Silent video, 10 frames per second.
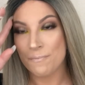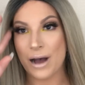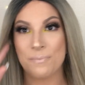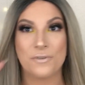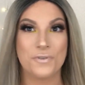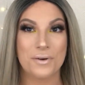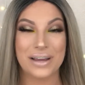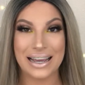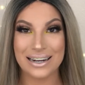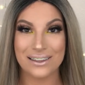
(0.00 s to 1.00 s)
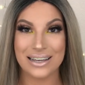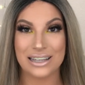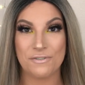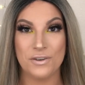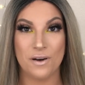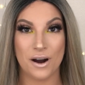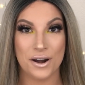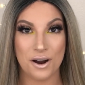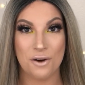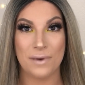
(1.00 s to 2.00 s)
But before we get into this, if you
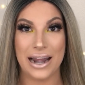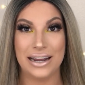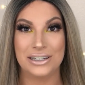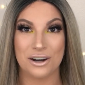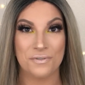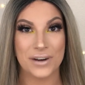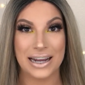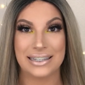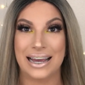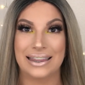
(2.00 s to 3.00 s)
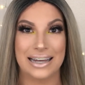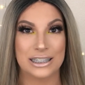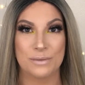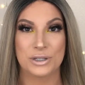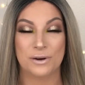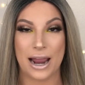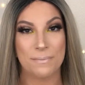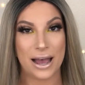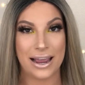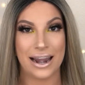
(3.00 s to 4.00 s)
aren't already, don't forget to hit that
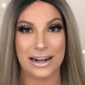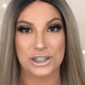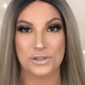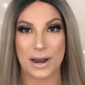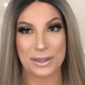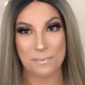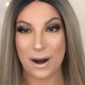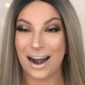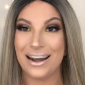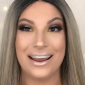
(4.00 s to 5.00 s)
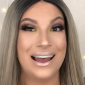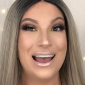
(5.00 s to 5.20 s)
subscribe button and join the party.